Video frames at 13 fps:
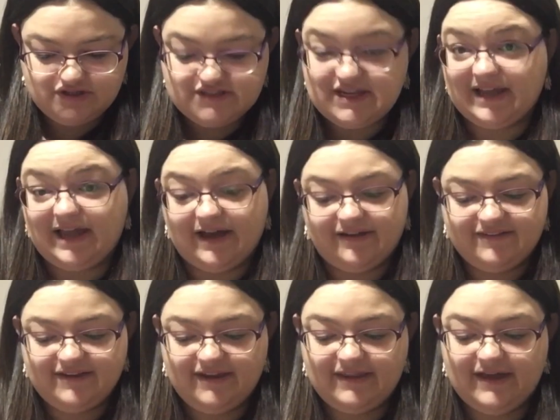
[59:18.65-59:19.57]
I can't
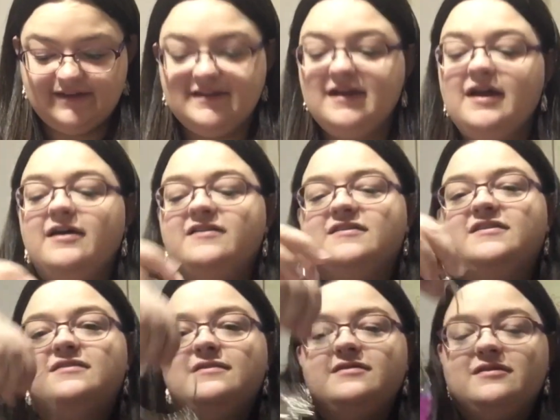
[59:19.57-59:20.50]
say that. So this
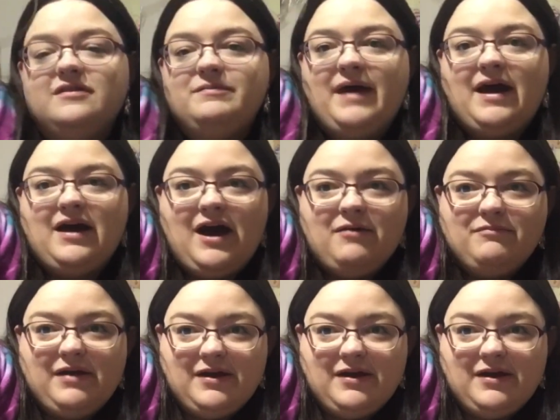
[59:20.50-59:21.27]
one's all about Mary